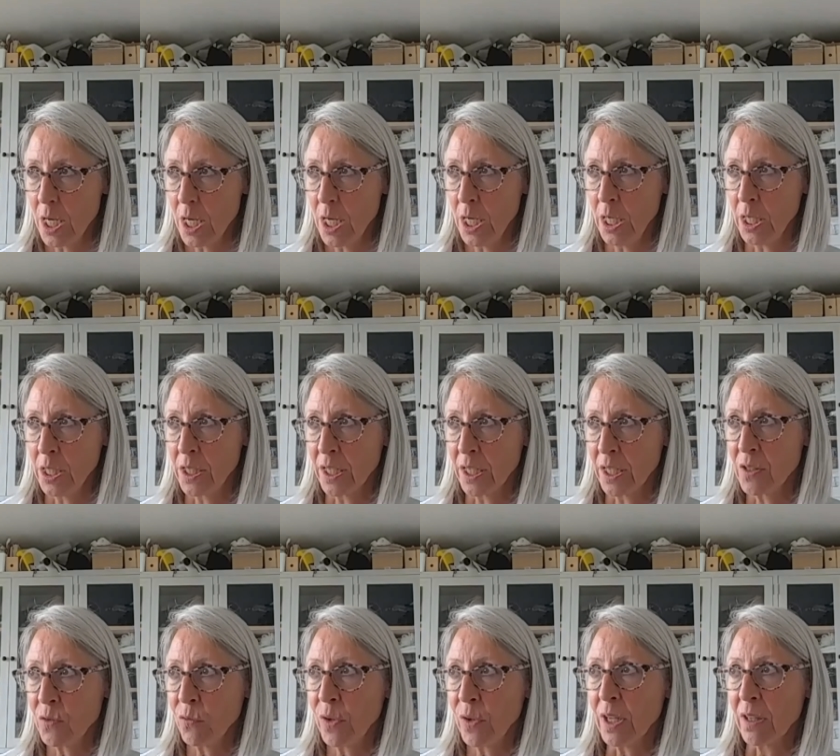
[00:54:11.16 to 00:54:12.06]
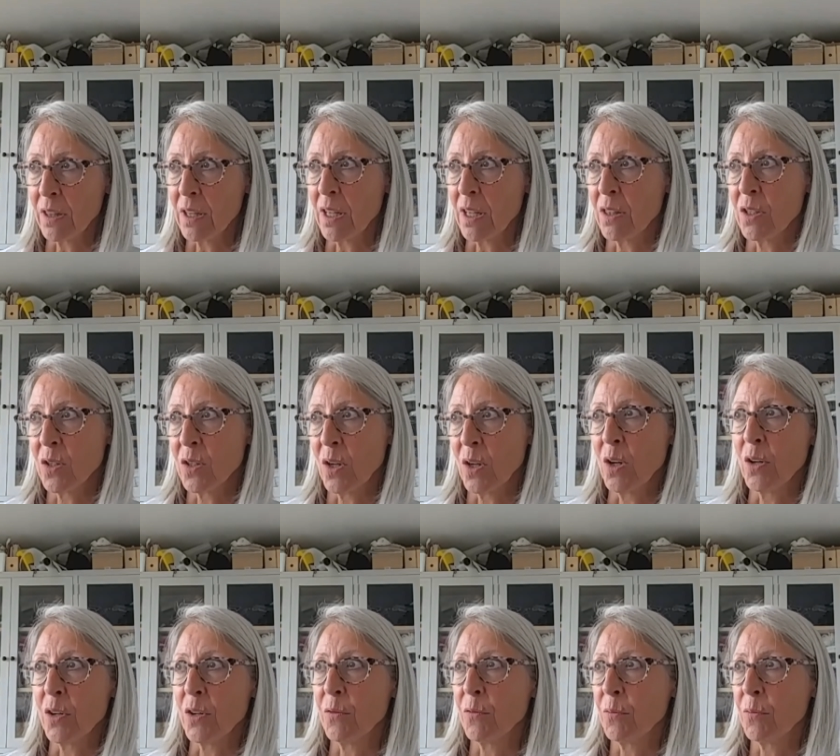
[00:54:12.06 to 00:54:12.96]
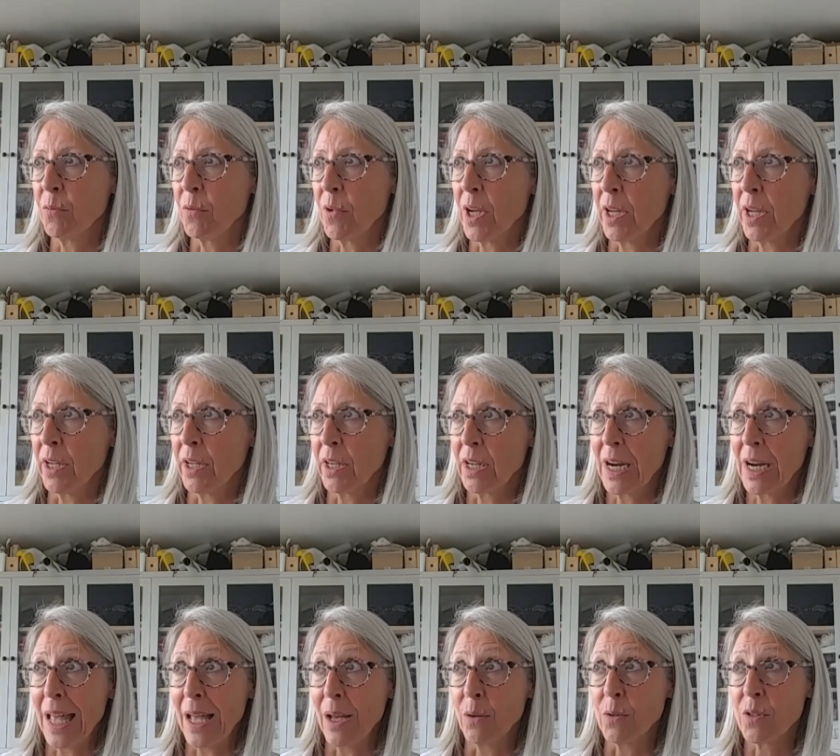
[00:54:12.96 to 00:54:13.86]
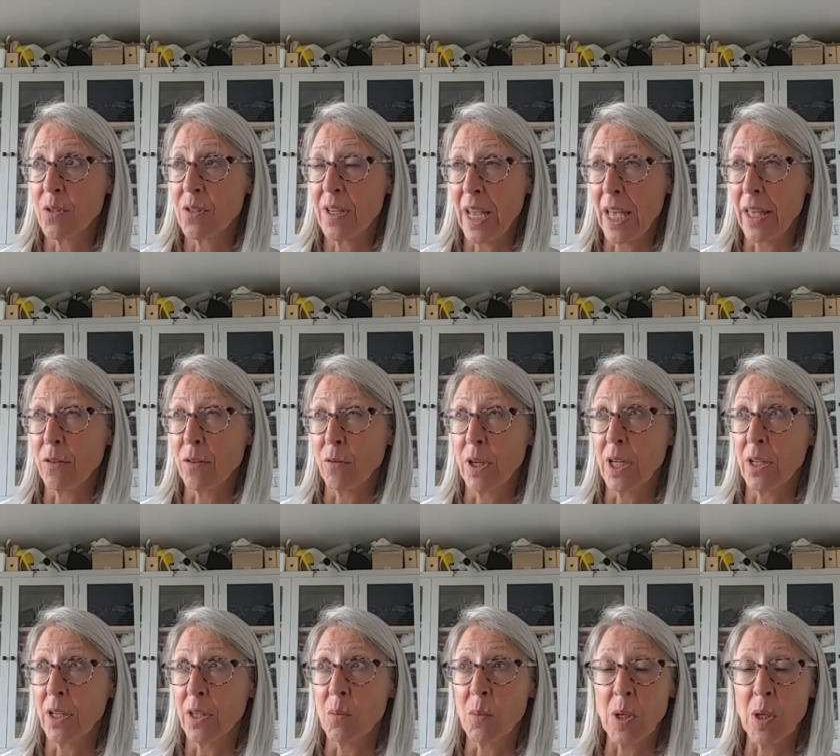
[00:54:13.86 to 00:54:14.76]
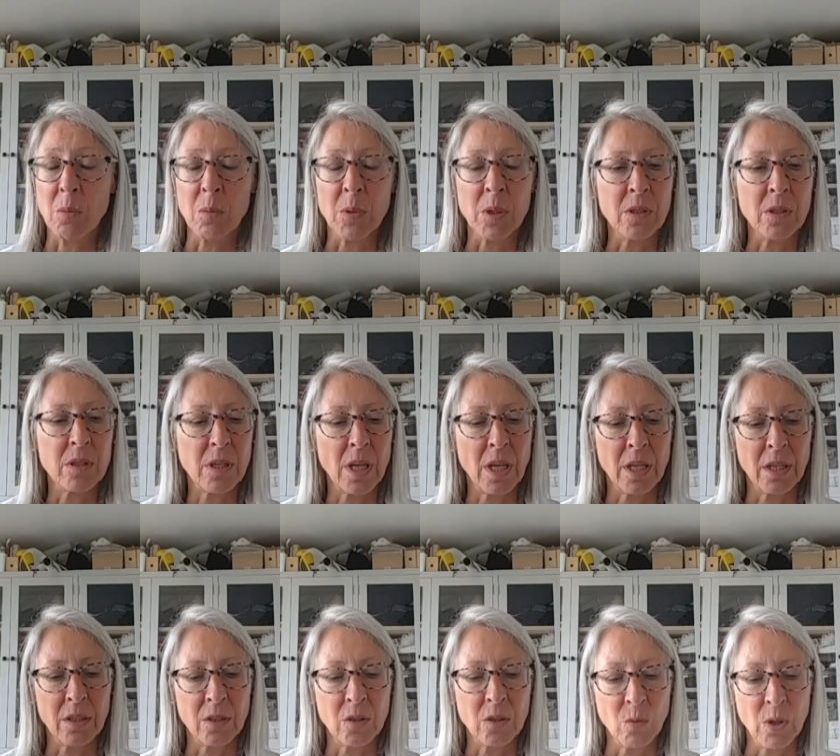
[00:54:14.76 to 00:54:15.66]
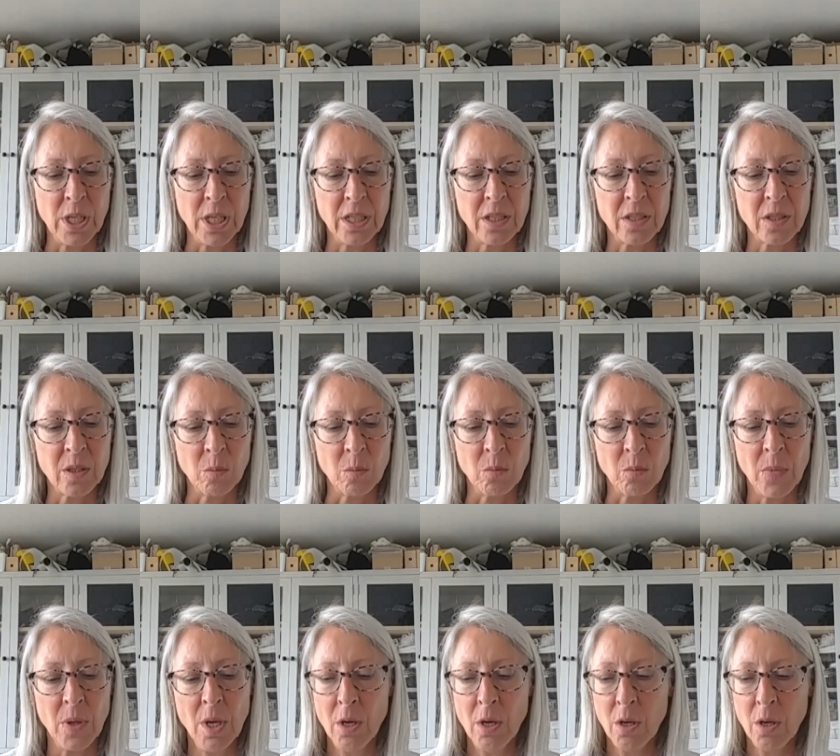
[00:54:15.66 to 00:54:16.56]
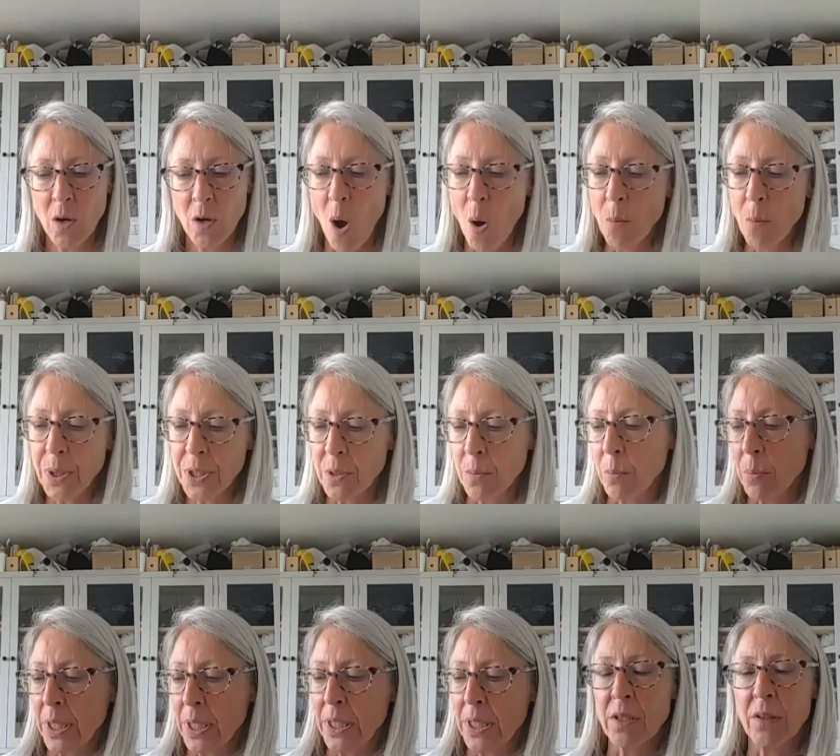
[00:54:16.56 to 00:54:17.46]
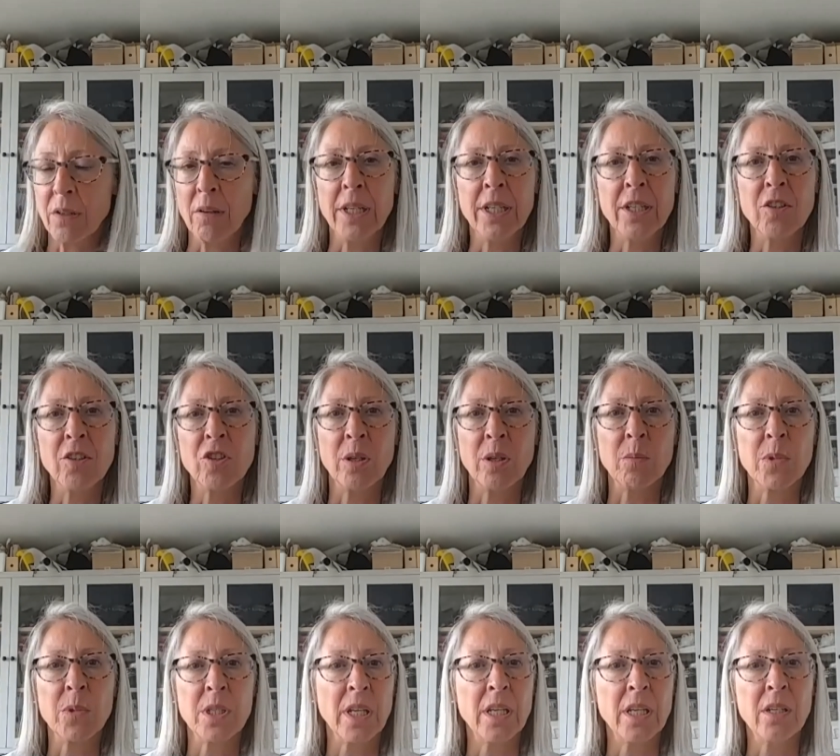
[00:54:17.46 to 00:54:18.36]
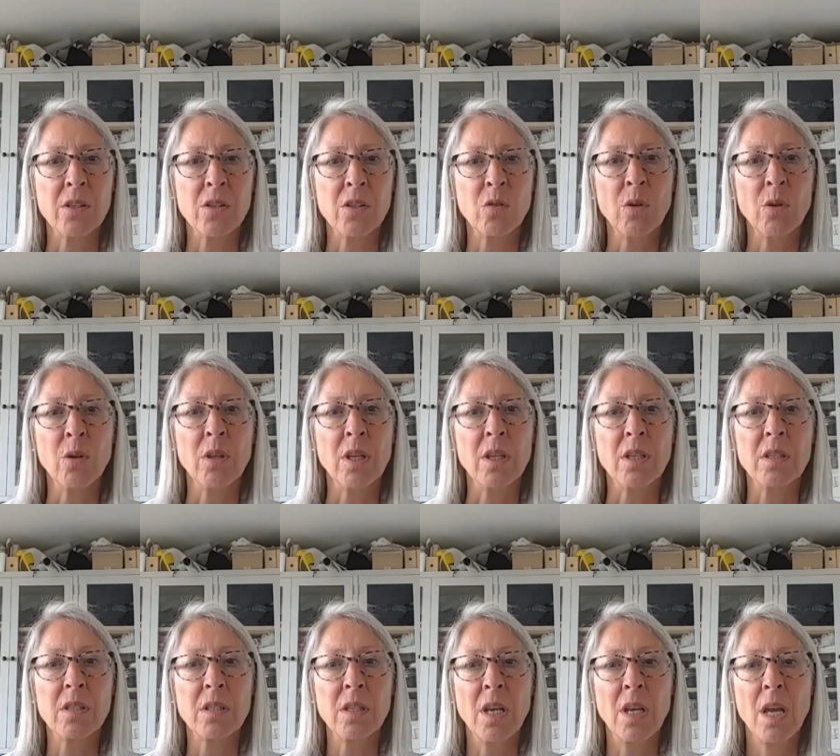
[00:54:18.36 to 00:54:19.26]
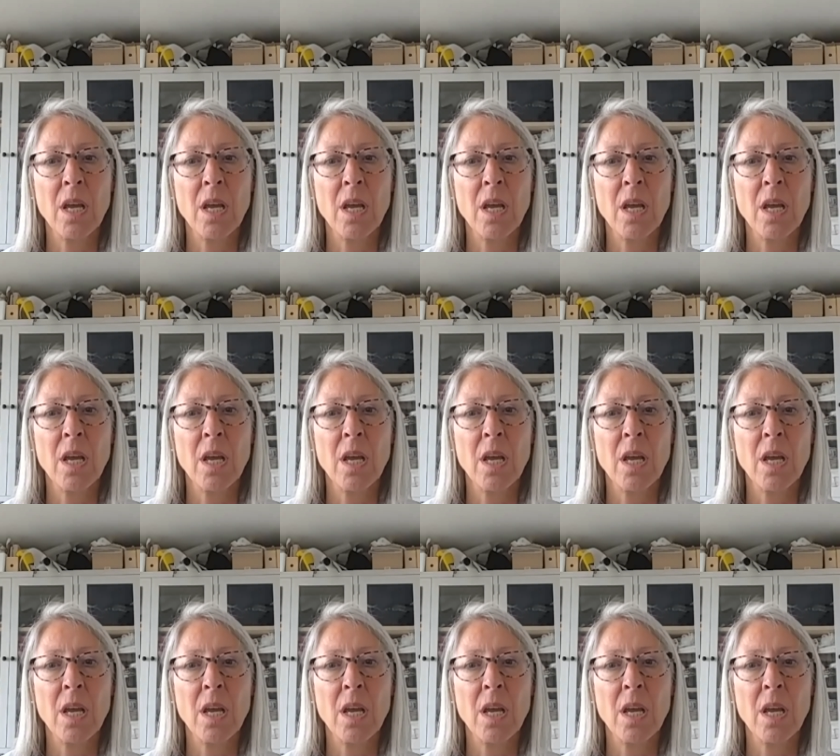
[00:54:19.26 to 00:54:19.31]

it does feel that there's a lot of clouds gathering at the moment and we need some competent political leadership to take us through this.